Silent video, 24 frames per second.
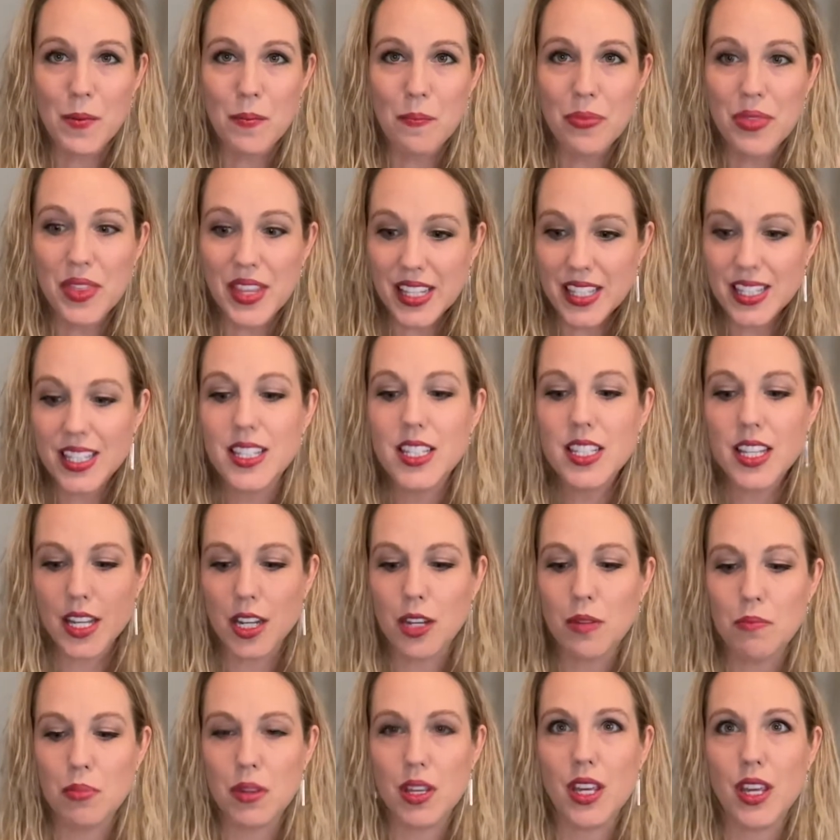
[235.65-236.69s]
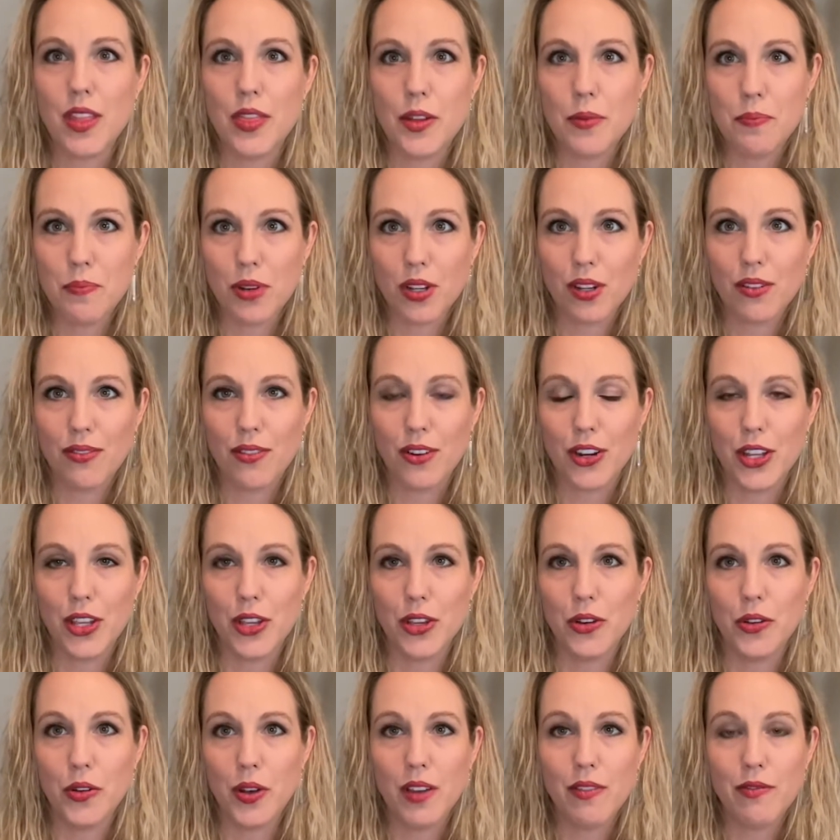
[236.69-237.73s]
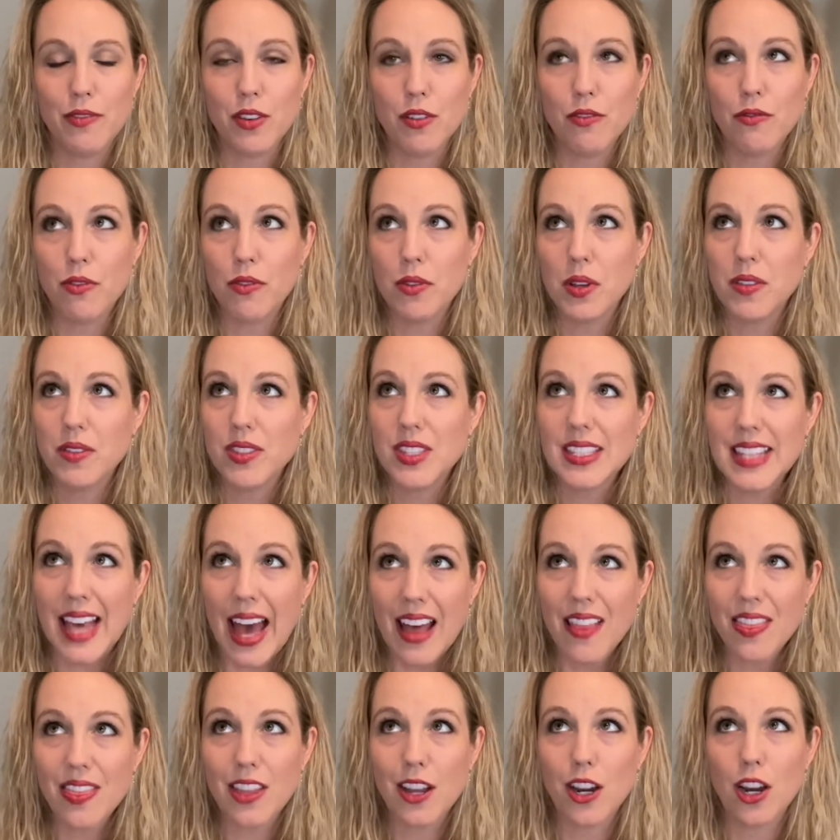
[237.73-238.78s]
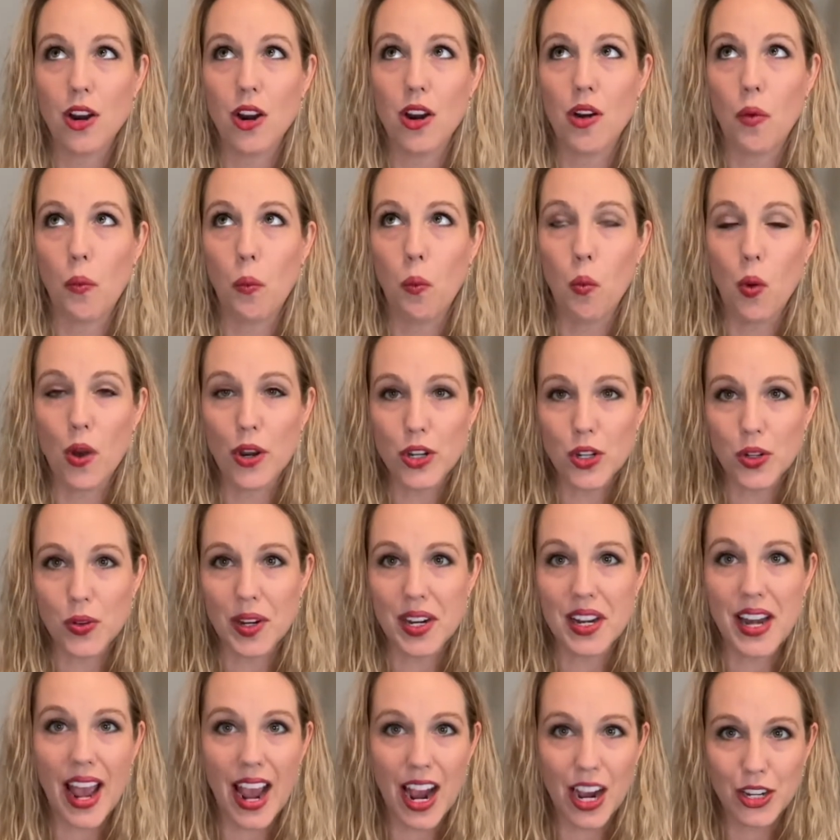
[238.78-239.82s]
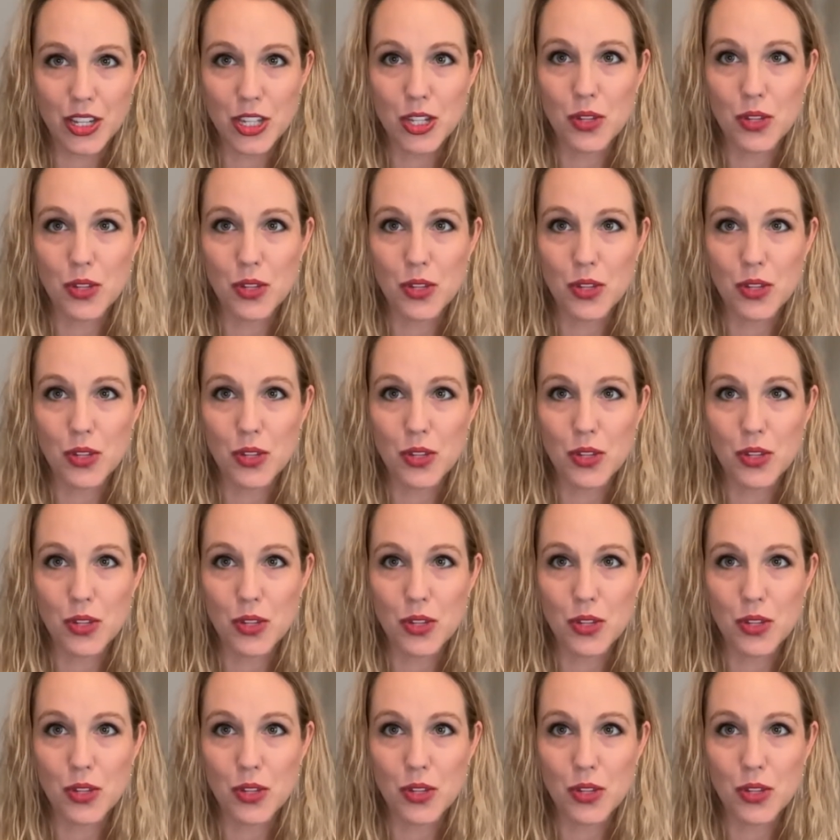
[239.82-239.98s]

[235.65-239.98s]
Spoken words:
This is going to be the book for you. If you've sat there wondering how you